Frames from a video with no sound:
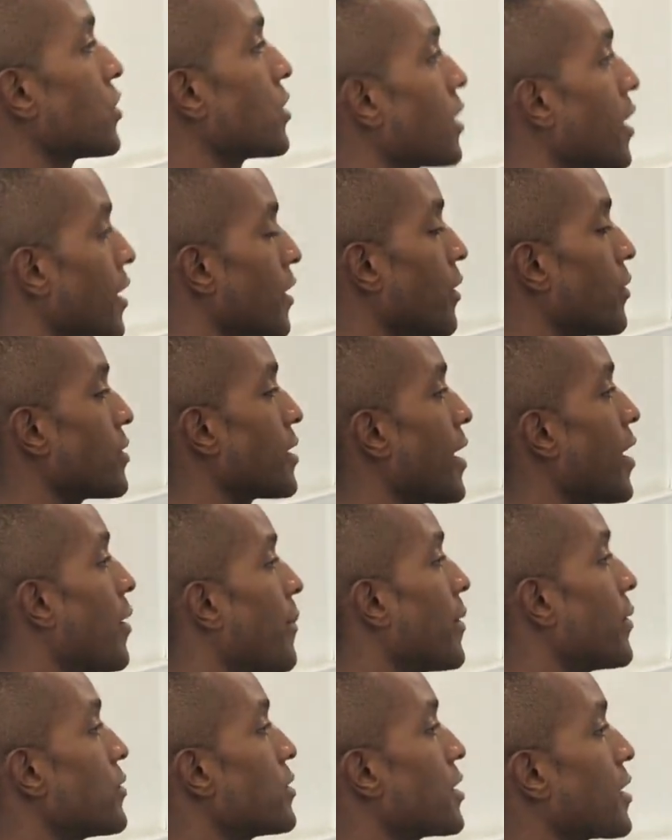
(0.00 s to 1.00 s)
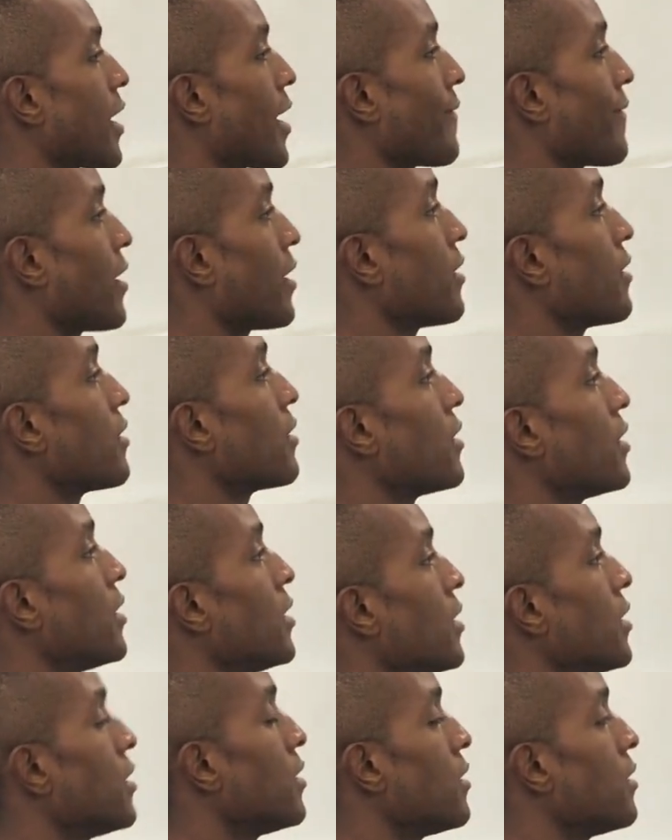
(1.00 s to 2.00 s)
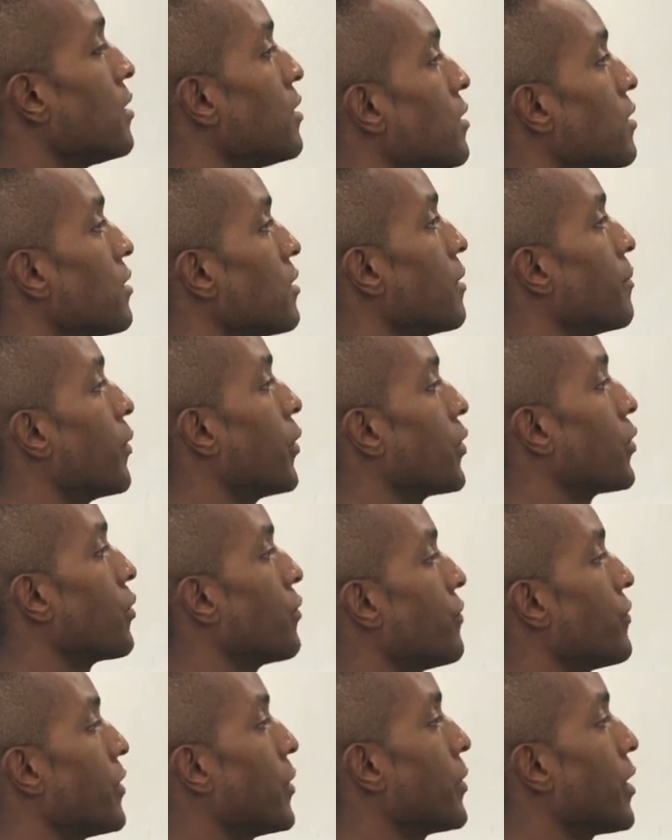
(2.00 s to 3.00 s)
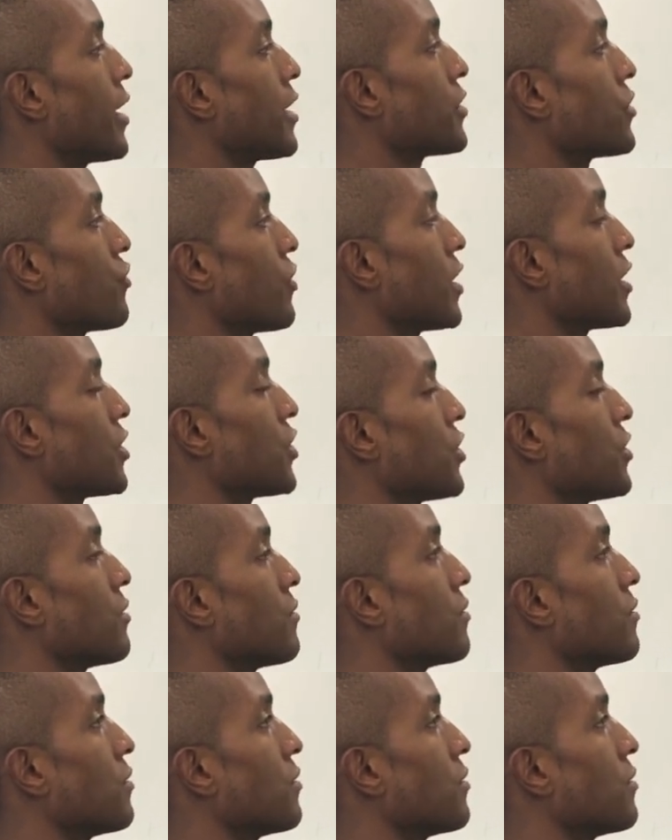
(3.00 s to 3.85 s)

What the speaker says: you can get those elbows together, the more you'll feel that stretch.